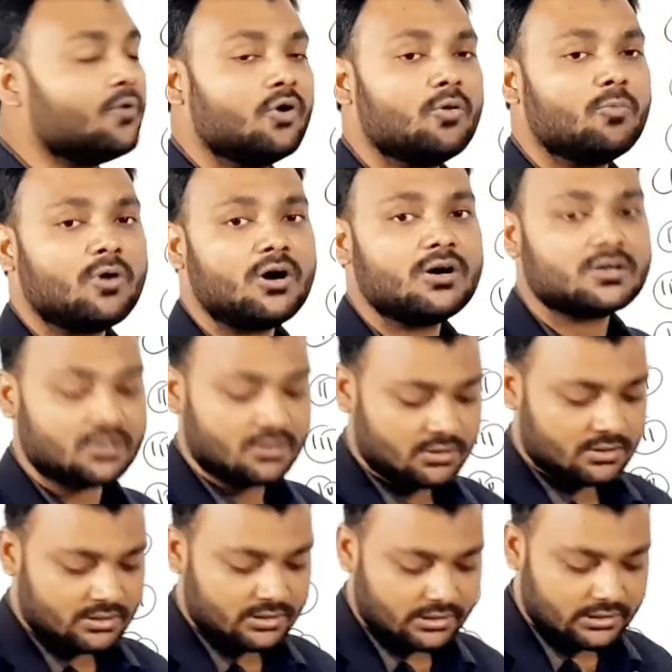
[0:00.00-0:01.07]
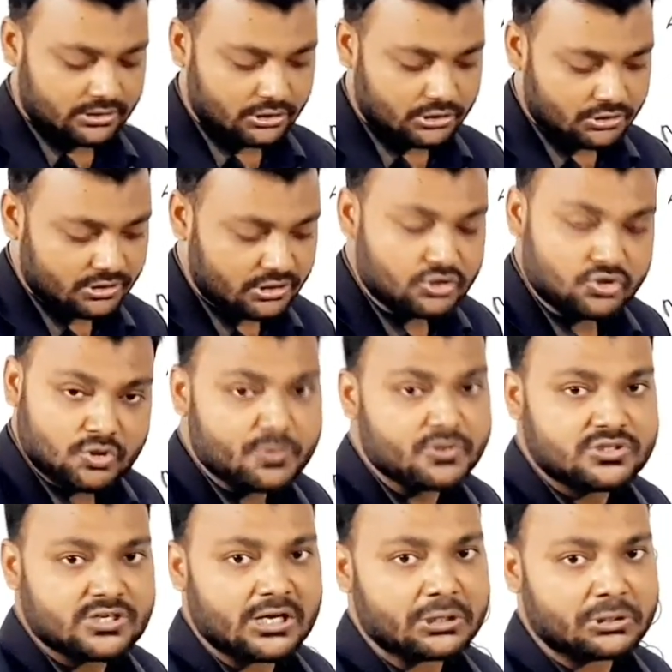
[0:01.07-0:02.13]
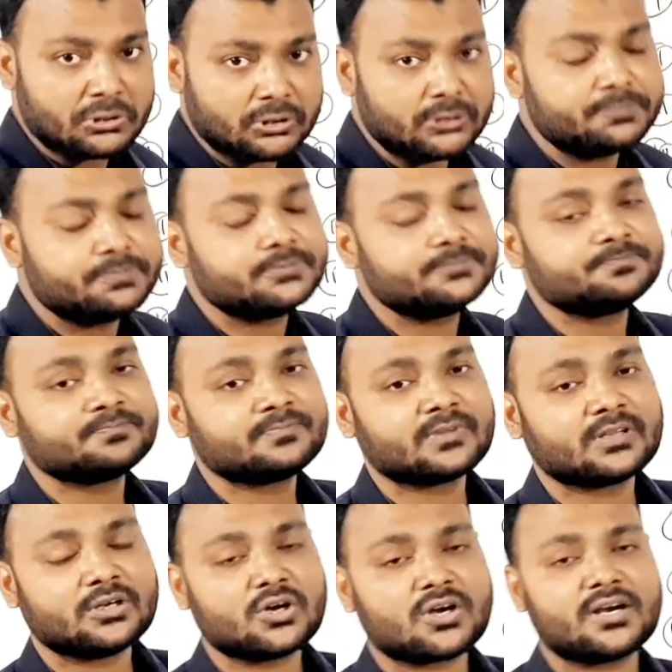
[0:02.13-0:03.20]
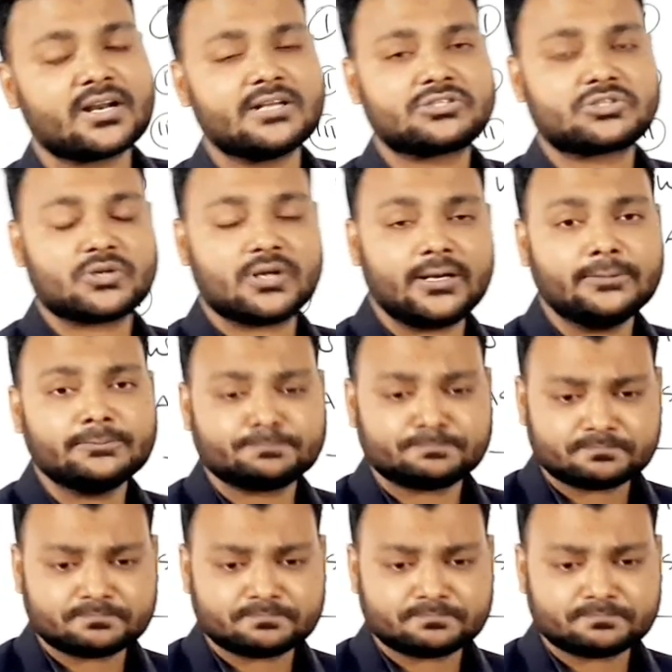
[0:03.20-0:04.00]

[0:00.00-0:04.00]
homework in your individual group. Okay, dear student,